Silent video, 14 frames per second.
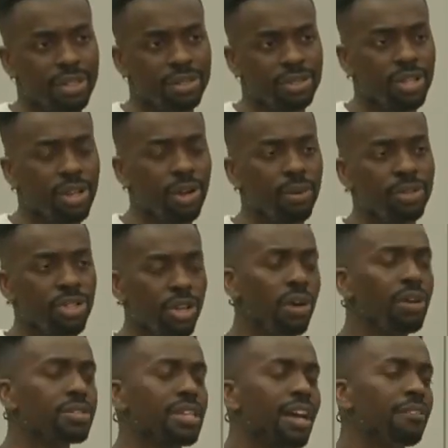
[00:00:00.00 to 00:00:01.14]
So
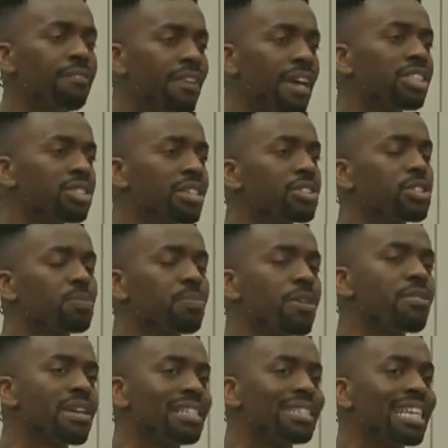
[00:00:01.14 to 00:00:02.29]
your salvation
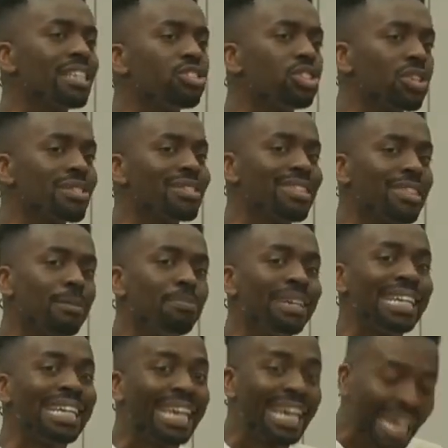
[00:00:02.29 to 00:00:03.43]
experience is just the
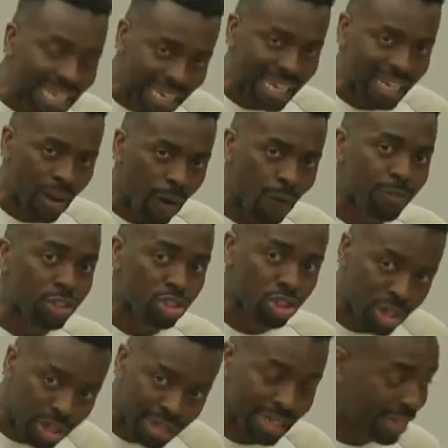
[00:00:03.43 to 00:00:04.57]
beginning of a
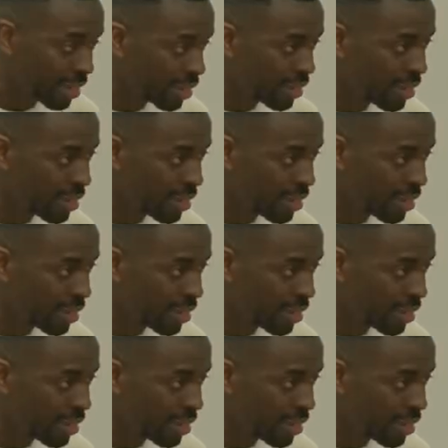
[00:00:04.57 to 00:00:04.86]
journey.